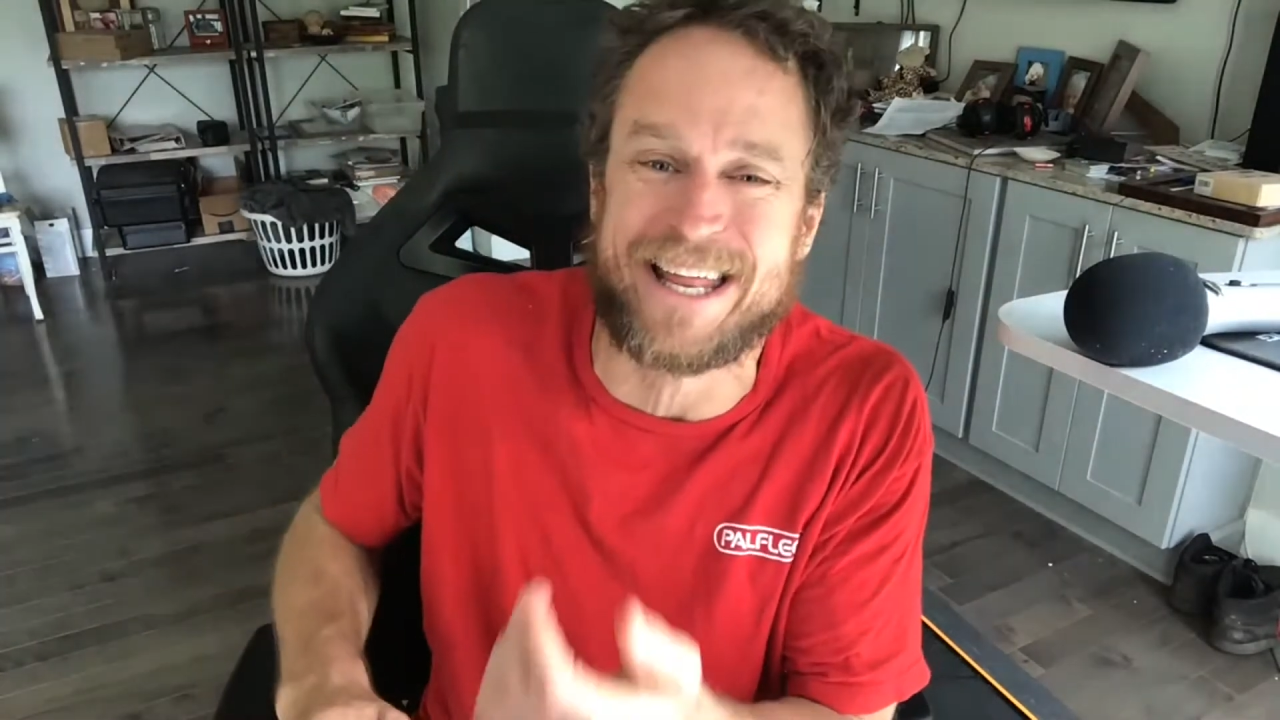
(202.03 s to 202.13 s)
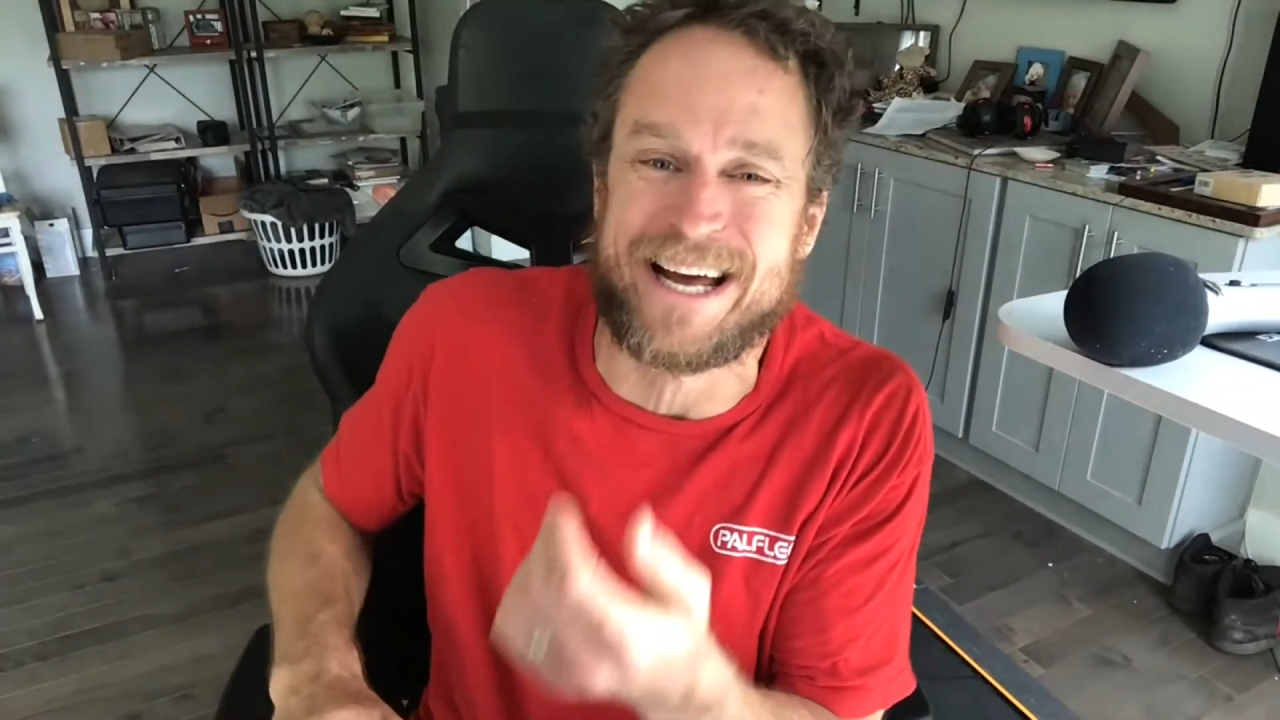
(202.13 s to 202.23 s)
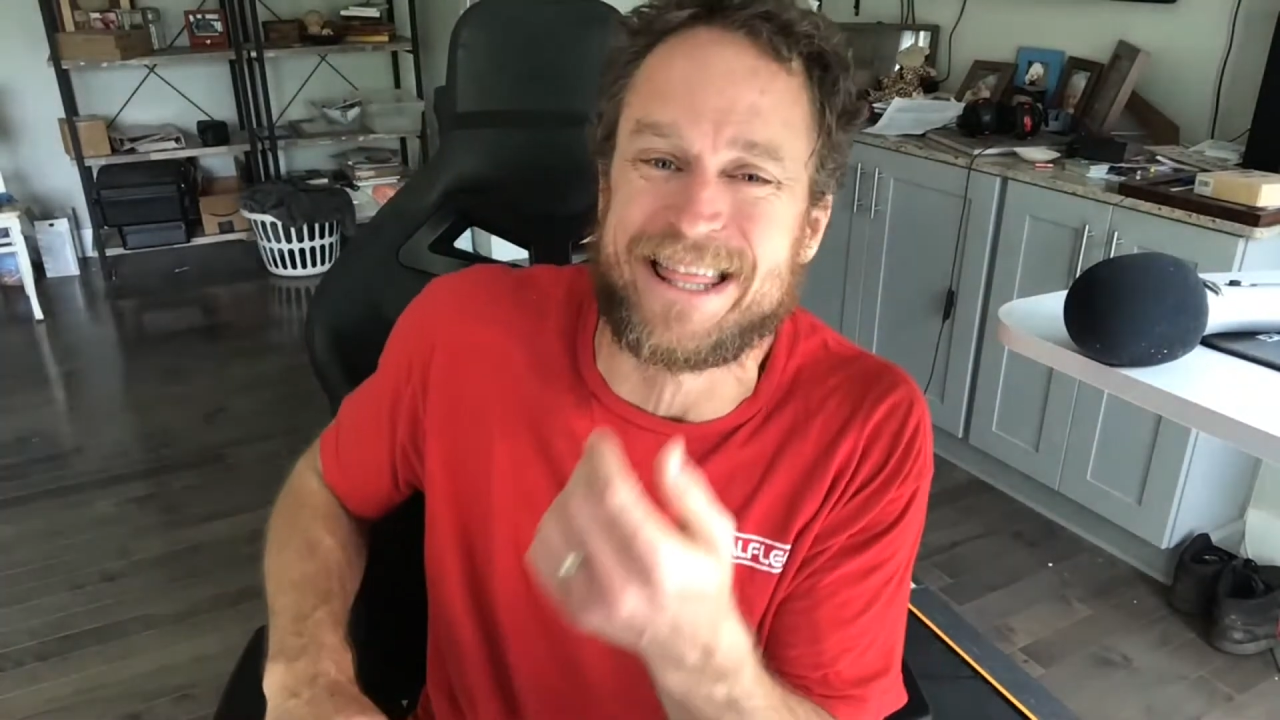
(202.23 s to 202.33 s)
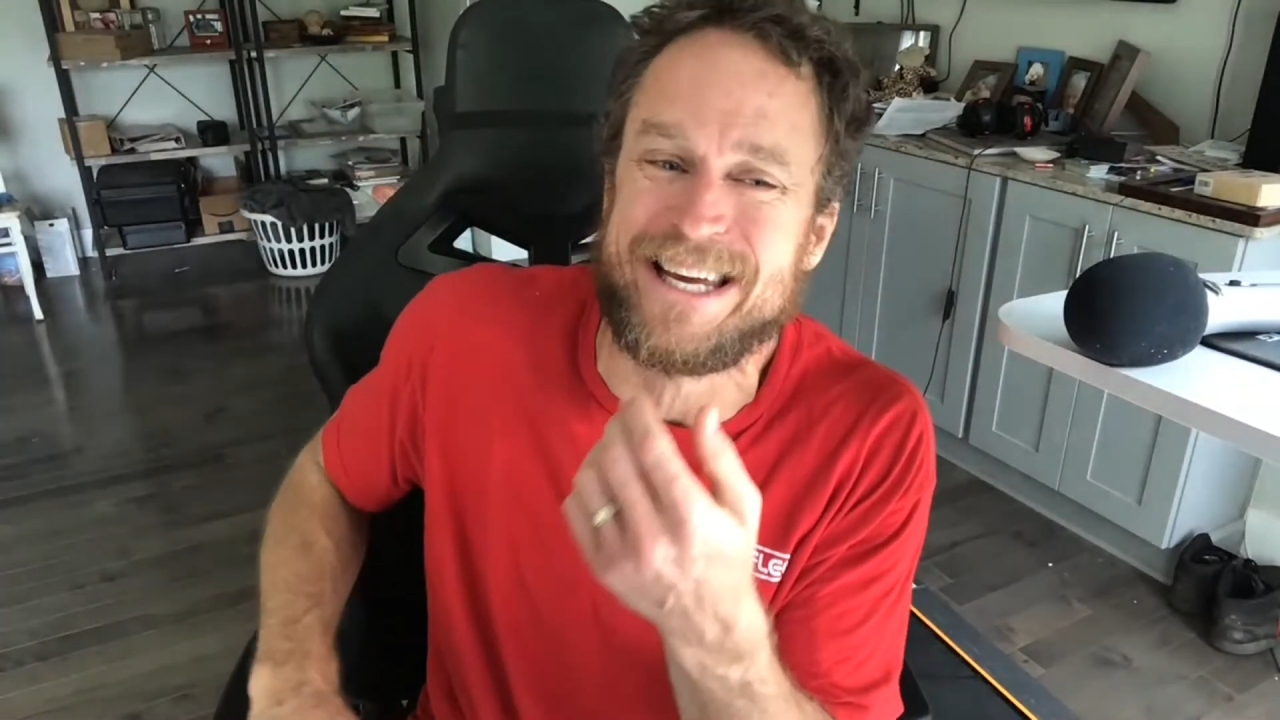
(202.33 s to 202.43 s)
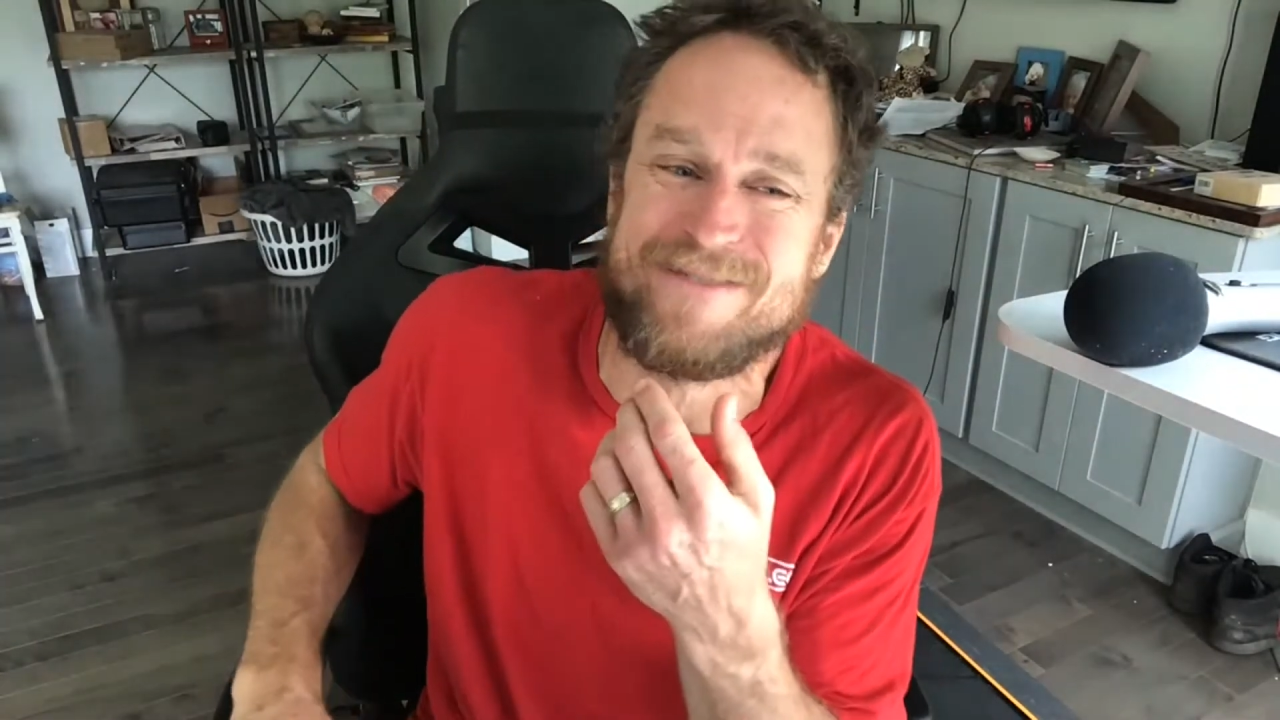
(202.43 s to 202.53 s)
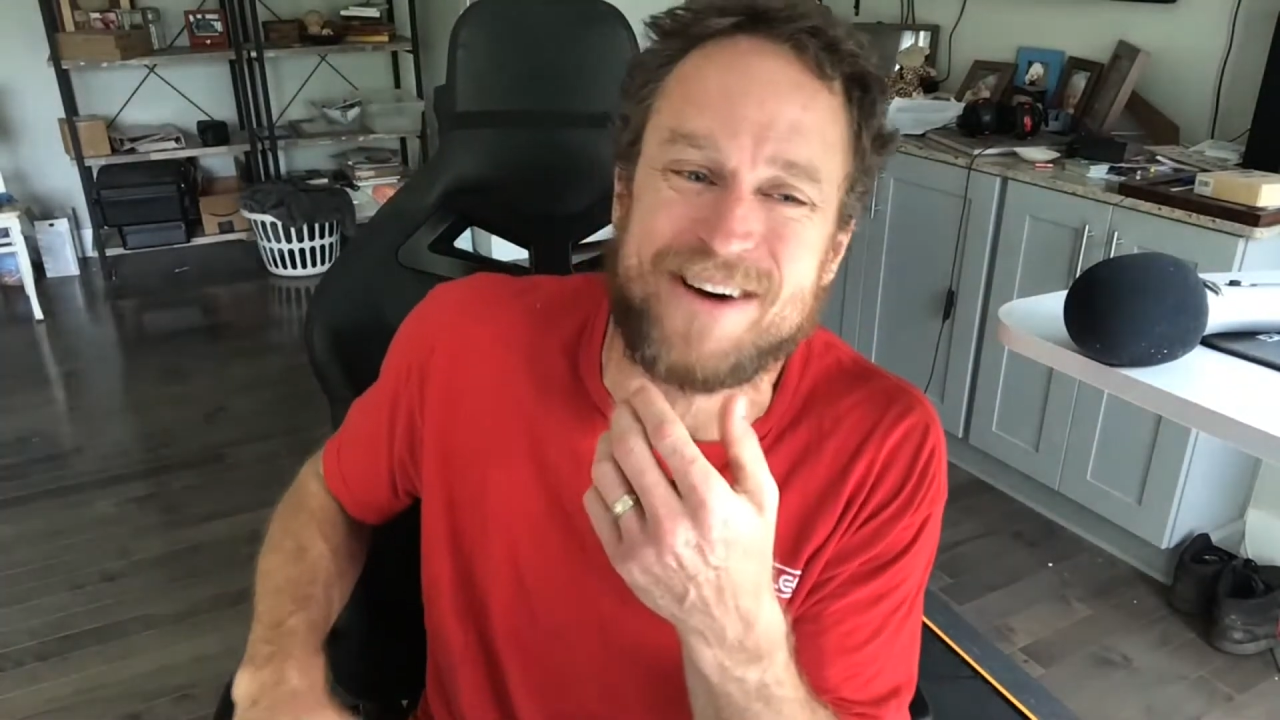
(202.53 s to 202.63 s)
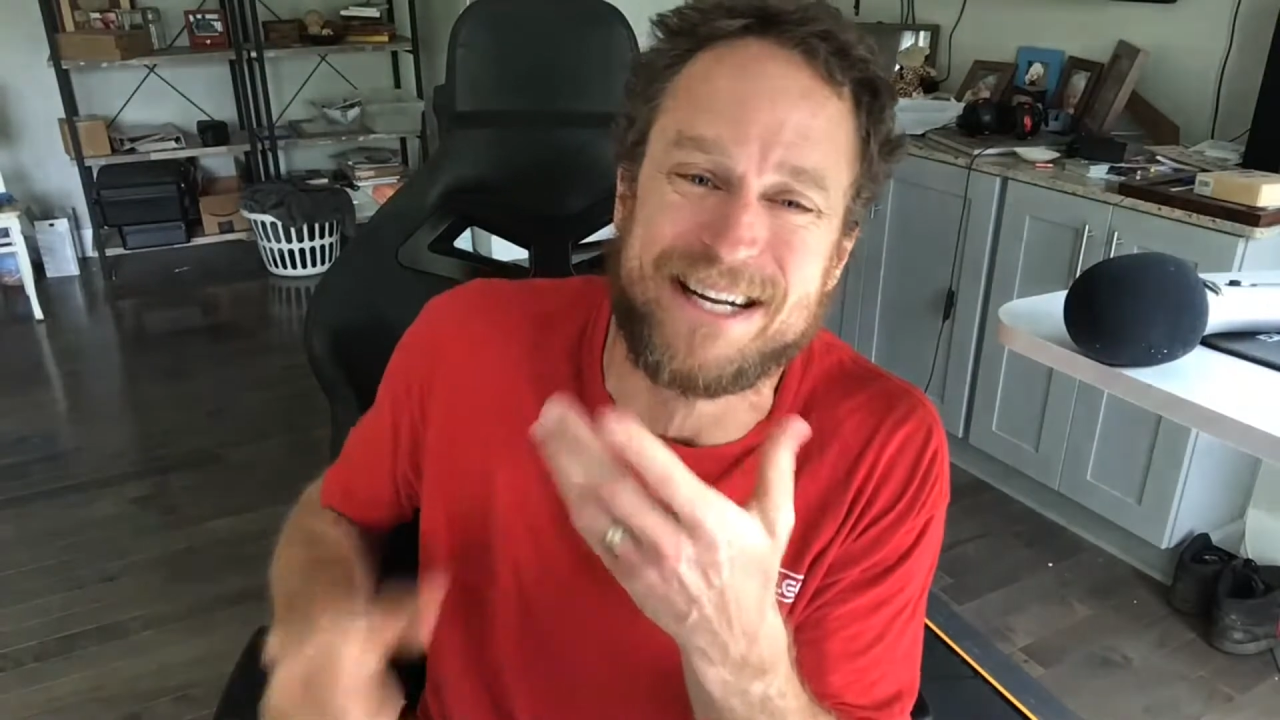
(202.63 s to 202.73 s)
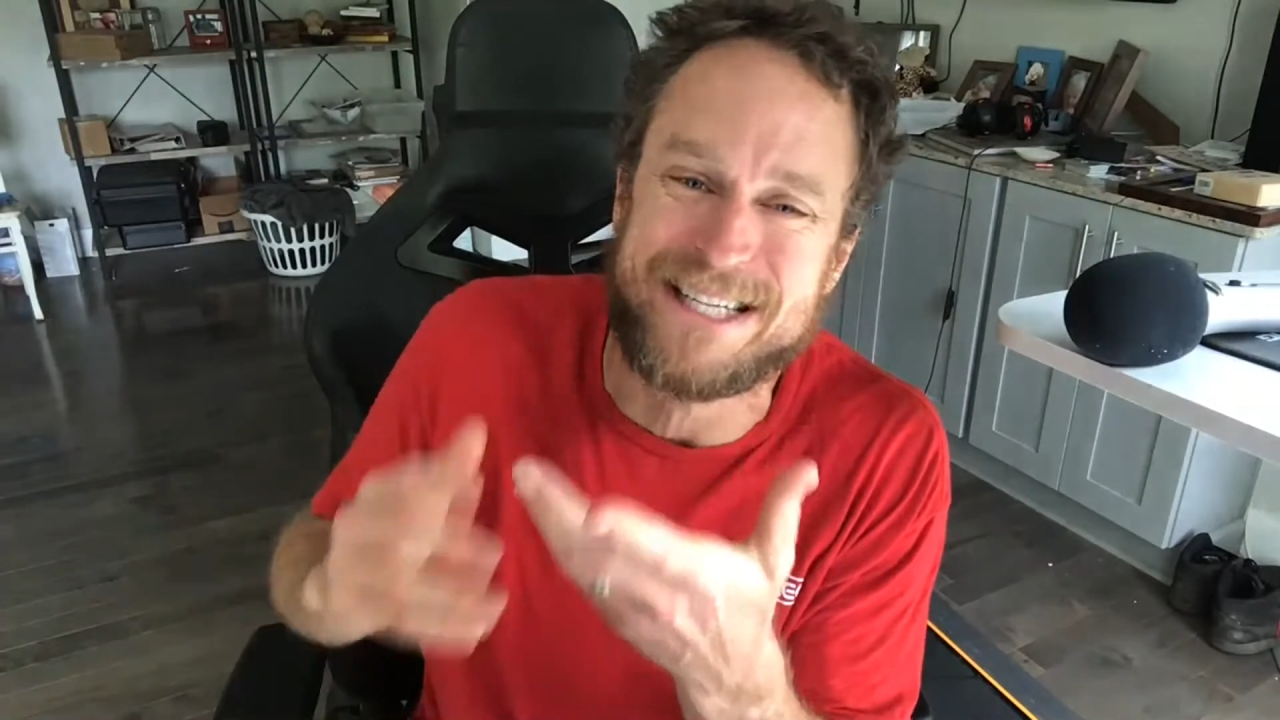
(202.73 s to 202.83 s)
that I think about it.